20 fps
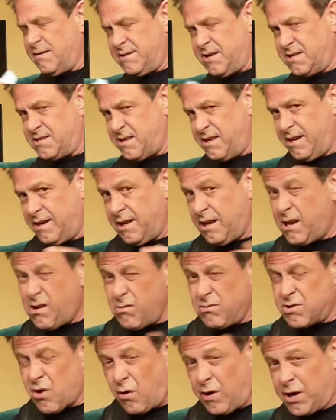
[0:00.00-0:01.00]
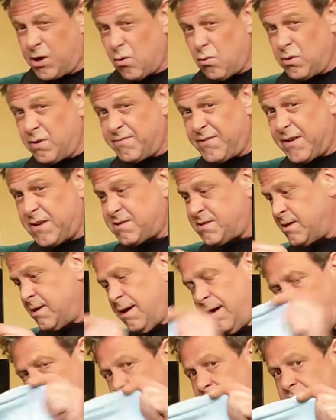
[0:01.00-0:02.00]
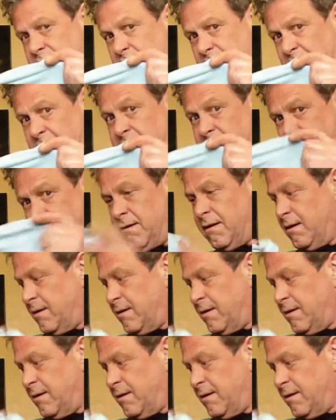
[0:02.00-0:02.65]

Test it in a little tiny corner first, and you need